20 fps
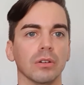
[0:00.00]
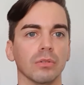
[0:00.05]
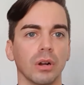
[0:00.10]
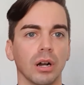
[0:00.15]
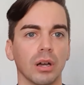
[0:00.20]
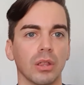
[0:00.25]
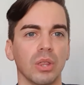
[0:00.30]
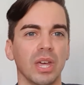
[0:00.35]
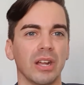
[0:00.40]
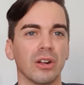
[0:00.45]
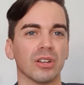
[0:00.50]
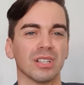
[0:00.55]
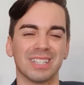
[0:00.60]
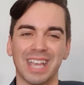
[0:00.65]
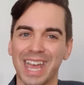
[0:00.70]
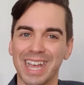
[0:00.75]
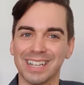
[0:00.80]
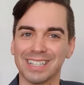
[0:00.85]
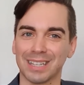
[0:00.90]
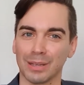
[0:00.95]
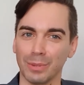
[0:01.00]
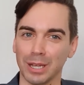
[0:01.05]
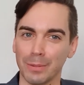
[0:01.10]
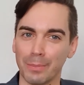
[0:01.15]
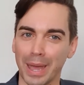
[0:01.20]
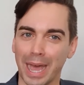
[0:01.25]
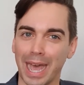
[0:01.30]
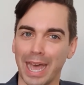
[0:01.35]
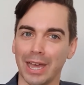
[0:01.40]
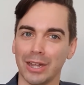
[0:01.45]
wrong thing or saying something
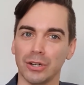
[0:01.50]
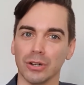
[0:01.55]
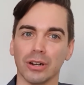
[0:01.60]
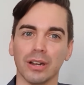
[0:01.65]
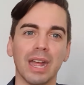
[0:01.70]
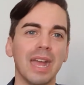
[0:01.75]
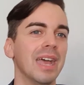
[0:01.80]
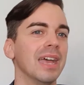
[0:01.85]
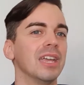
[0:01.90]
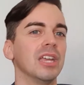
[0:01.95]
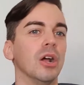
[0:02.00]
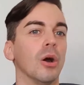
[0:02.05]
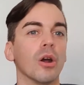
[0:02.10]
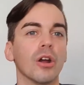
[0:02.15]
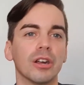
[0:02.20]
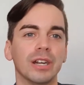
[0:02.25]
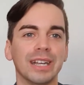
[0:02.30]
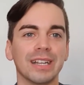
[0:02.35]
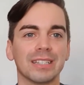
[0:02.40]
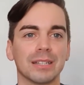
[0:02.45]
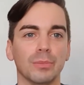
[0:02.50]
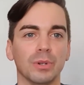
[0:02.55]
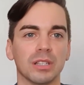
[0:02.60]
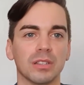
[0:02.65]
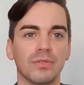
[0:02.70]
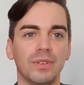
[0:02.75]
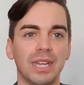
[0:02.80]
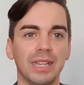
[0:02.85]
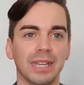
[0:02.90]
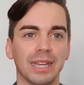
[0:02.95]
bad or, hurting someone's
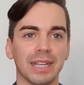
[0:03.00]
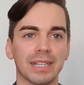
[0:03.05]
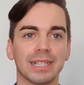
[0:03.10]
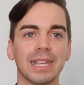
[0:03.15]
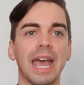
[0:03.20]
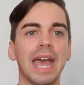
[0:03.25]
feelings,